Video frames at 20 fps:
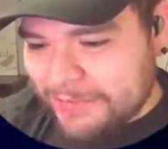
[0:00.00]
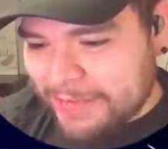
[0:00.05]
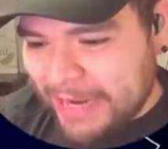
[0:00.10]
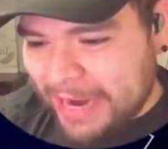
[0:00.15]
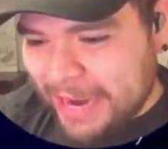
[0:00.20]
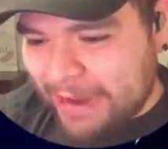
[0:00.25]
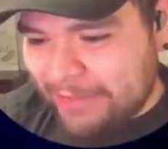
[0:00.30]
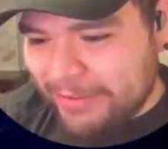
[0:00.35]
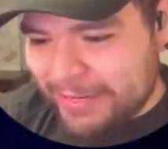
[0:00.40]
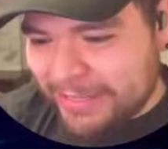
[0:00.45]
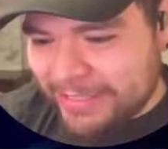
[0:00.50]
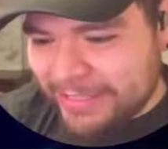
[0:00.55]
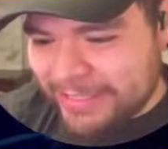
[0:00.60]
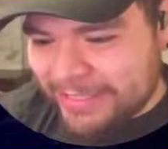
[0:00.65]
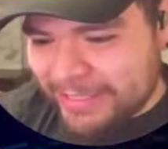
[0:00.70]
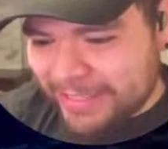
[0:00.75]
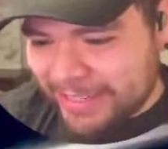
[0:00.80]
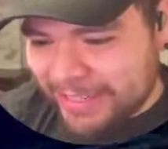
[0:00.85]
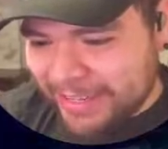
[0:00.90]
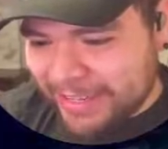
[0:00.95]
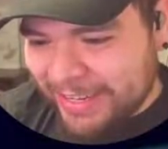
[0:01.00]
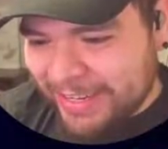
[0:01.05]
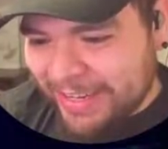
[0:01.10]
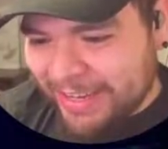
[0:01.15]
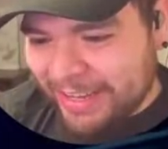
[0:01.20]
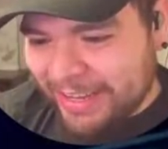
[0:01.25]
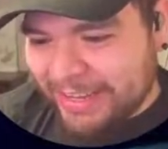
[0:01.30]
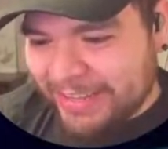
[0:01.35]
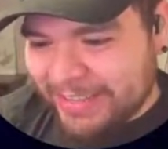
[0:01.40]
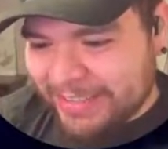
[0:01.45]
damage.
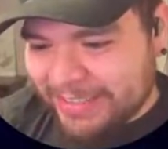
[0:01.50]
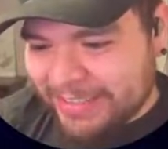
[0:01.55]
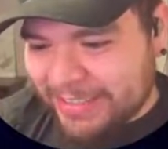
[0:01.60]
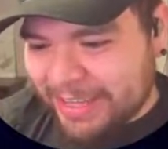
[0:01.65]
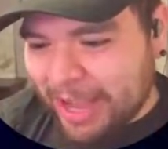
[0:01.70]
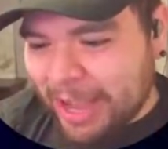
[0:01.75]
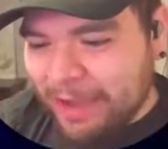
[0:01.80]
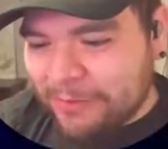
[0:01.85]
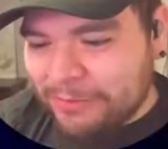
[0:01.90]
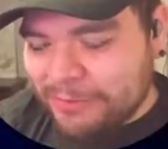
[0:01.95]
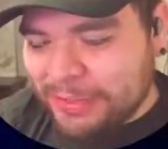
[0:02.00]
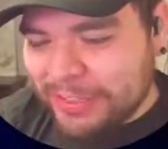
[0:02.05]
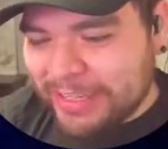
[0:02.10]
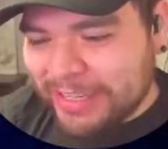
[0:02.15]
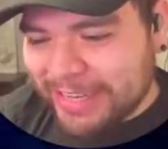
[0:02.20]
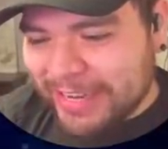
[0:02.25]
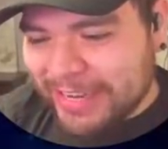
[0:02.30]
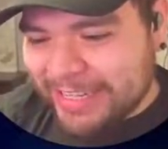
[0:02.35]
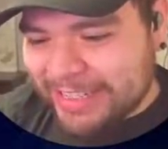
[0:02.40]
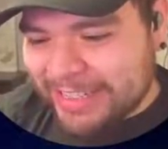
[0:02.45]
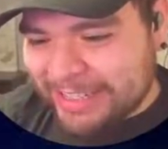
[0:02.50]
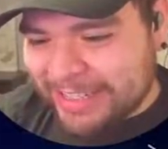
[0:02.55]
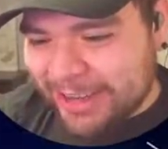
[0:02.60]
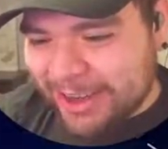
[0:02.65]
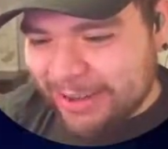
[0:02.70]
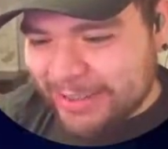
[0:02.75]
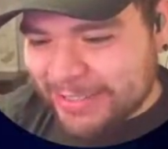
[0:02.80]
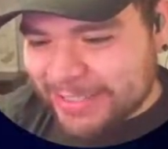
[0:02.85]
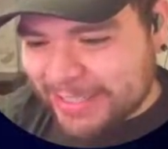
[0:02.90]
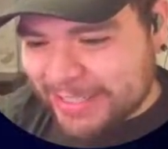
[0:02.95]
Scuffed. Oh it's
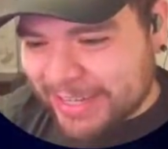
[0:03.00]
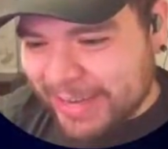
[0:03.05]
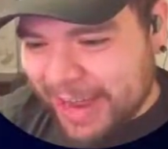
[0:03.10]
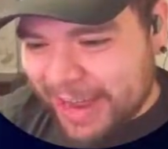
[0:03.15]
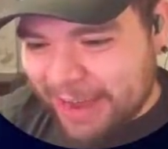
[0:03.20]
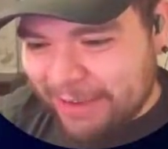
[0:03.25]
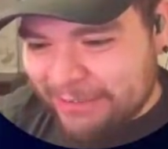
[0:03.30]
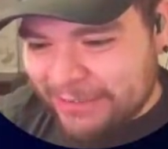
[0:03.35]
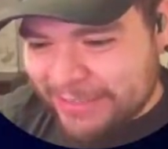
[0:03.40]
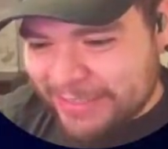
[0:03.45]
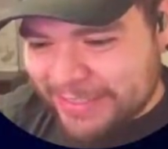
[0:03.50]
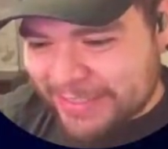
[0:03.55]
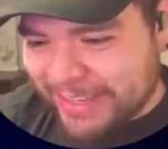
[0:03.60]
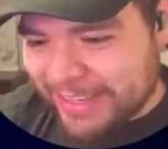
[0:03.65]
so scuffed.